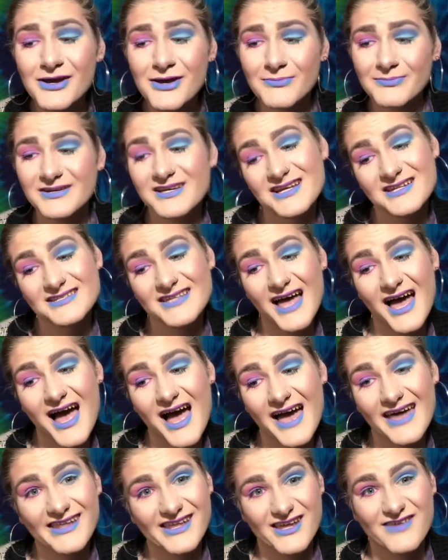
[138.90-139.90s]
because
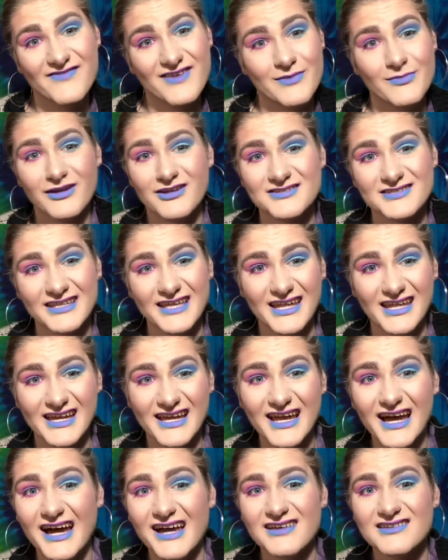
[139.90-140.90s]
I like females and I like
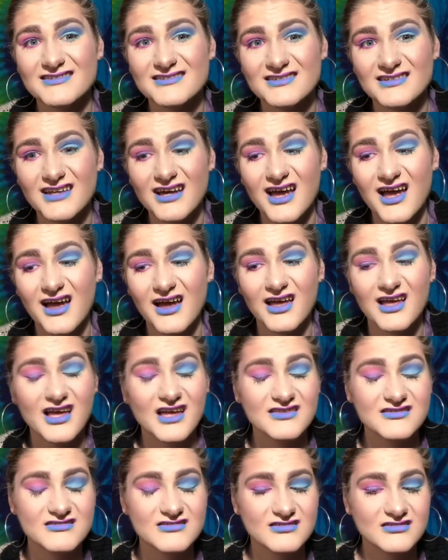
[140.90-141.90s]
guys.
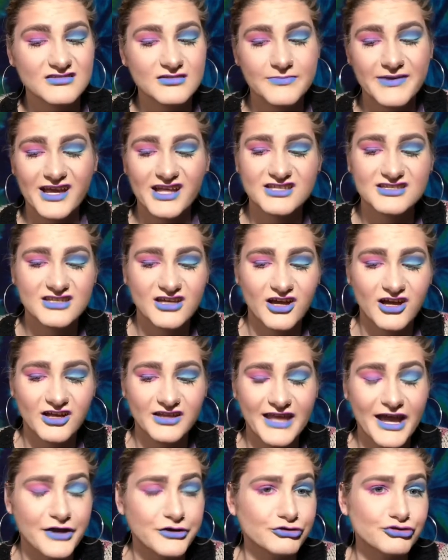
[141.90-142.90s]
It depends on
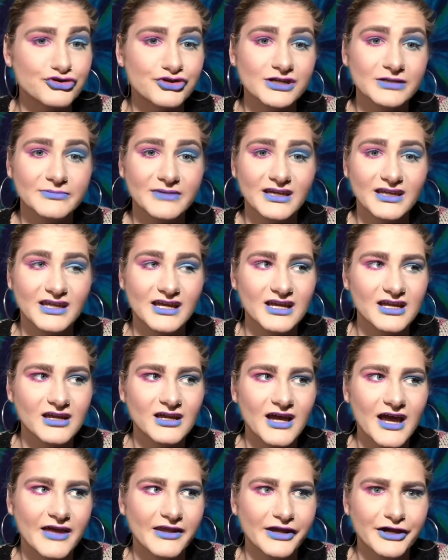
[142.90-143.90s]
how you treat me.
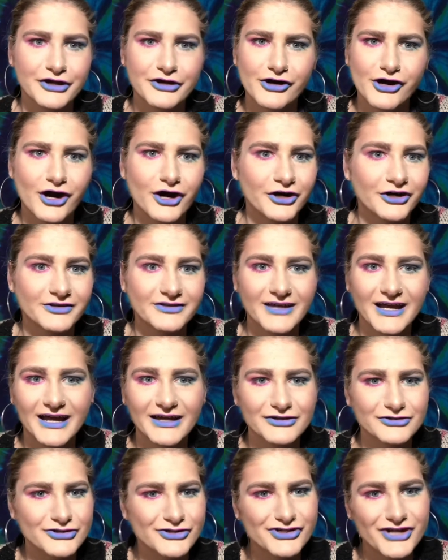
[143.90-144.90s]
Like, I like your heart,
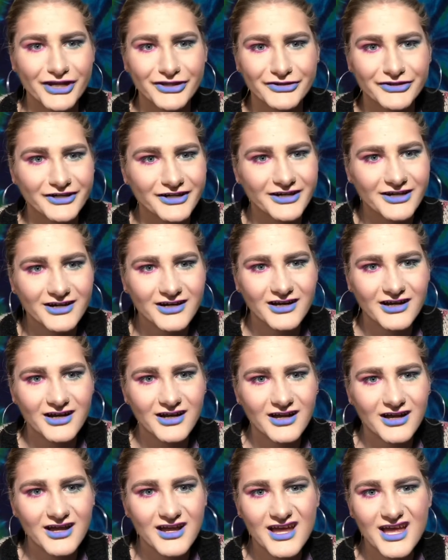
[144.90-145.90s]
not your gender.
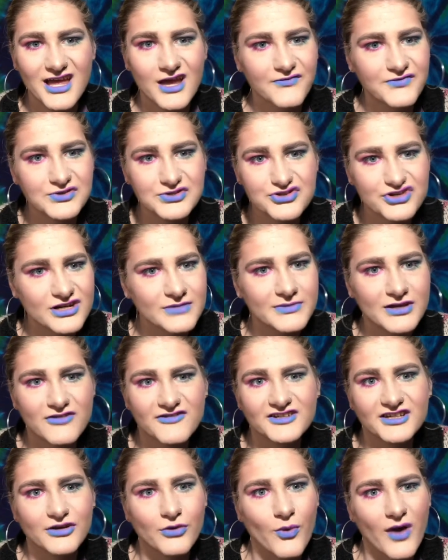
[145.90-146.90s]
If you treat me
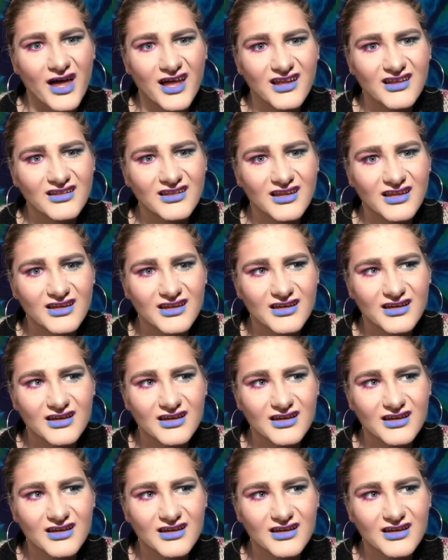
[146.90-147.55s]
really well,